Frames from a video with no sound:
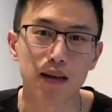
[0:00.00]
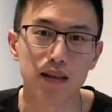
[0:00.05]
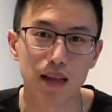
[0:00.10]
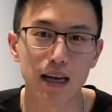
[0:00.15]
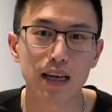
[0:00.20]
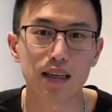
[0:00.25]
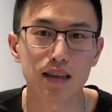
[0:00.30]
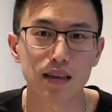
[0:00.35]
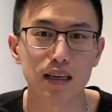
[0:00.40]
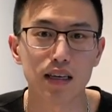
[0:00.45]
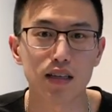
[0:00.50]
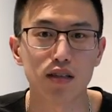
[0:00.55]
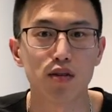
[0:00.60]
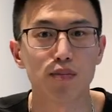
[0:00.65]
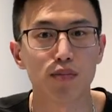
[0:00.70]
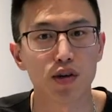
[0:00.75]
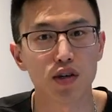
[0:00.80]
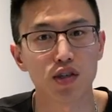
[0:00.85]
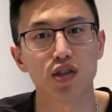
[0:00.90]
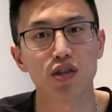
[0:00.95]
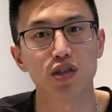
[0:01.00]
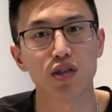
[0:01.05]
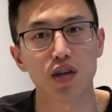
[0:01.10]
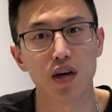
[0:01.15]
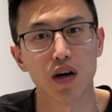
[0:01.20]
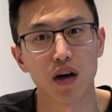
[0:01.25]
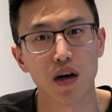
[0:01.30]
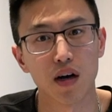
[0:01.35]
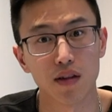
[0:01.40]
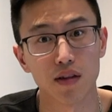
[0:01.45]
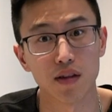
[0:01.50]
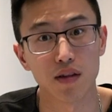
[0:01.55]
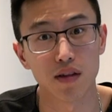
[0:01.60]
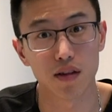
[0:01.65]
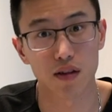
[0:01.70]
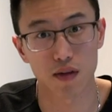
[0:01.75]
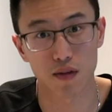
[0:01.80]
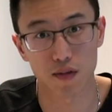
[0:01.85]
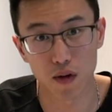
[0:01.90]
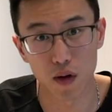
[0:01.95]
likely to purchase on
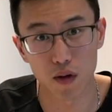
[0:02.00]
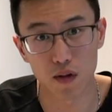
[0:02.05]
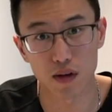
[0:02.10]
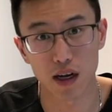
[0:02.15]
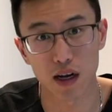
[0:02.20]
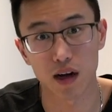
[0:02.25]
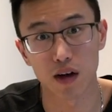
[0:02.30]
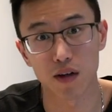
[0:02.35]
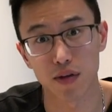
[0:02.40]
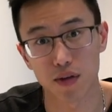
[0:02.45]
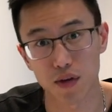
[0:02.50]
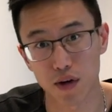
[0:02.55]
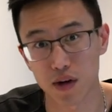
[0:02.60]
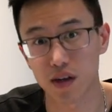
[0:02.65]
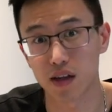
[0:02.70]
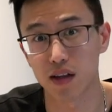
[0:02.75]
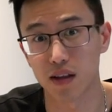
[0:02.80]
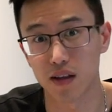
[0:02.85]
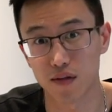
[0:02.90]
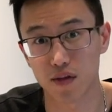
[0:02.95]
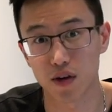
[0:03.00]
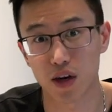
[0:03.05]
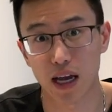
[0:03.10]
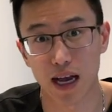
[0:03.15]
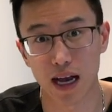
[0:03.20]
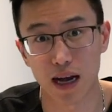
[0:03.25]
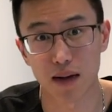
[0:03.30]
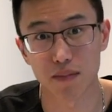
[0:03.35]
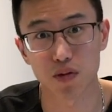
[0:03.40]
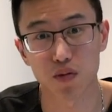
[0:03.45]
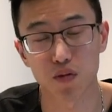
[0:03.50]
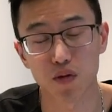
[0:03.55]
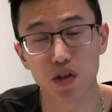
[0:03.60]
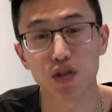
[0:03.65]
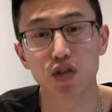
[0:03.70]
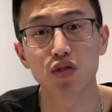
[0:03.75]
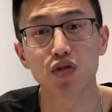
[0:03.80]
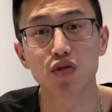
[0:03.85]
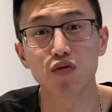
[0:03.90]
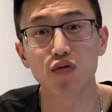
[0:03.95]
their phone, on third delivery apps,
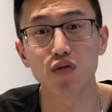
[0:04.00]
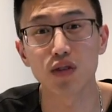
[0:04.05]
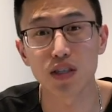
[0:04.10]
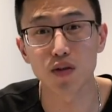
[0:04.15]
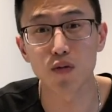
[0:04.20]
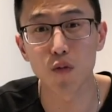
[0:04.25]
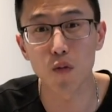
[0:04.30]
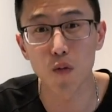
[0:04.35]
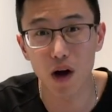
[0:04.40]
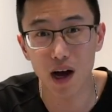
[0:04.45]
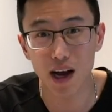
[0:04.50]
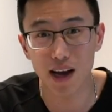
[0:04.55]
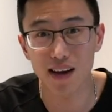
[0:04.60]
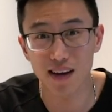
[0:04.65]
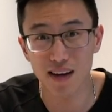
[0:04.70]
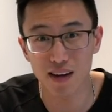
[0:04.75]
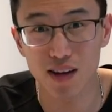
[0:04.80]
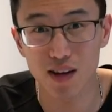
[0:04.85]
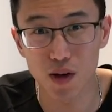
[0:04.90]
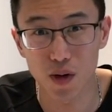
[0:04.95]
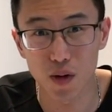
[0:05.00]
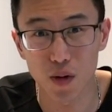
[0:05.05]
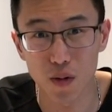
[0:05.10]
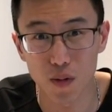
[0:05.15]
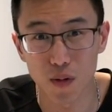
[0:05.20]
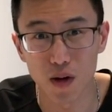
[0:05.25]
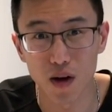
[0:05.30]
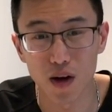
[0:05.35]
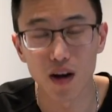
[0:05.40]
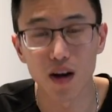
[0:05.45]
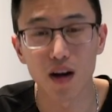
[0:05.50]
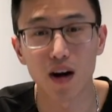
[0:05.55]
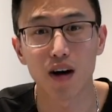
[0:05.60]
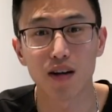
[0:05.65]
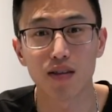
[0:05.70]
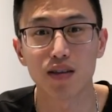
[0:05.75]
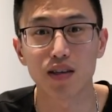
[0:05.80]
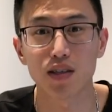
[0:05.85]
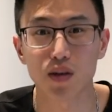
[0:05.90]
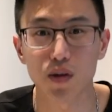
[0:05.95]
which is the reason why you
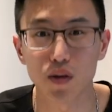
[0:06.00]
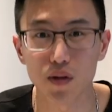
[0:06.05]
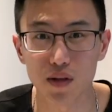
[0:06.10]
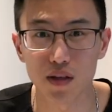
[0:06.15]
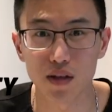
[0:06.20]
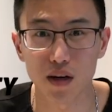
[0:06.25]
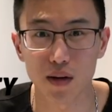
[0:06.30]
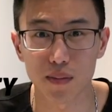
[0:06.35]
are in this golden